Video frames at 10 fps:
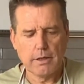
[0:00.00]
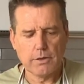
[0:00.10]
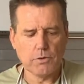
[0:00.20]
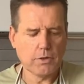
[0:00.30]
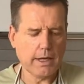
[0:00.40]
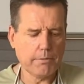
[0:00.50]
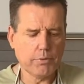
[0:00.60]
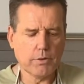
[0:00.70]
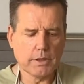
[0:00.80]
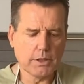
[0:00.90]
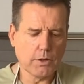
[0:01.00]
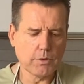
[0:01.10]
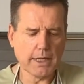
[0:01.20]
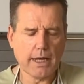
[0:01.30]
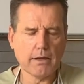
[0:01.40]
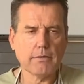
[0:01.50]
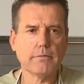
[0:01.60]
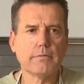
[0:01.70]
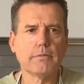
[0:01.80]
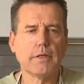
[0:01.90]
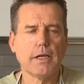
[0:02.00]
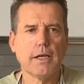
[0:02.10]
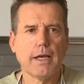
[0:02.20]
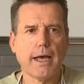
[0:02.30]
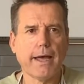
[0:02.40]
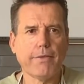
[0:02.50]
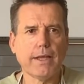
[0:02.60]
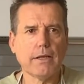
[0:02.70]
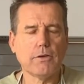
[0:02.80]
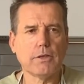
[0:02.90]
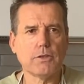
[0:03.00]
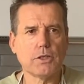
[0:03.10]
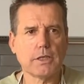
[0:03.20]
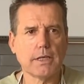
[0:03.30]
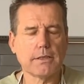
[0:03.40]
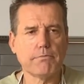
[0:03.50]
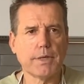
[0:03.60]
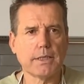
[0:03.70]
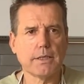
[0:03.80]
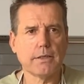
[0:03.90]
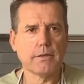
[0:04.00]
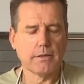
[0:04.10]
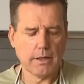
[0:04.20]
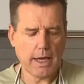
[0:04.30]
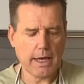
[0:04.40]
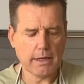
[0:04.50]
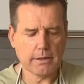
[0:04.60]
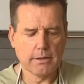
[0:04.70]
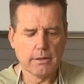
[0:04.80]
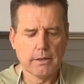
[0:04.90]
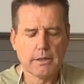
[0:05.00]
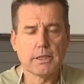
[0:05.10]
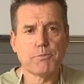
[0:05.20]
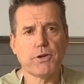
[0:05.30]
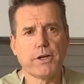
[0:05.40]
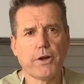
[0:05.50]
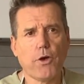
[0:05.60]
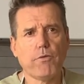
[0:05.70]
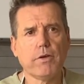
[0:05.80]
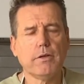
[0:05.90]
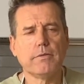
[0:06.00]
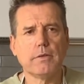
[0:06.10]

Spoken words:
You can put the dough down and then you can just get some butter and spread it over.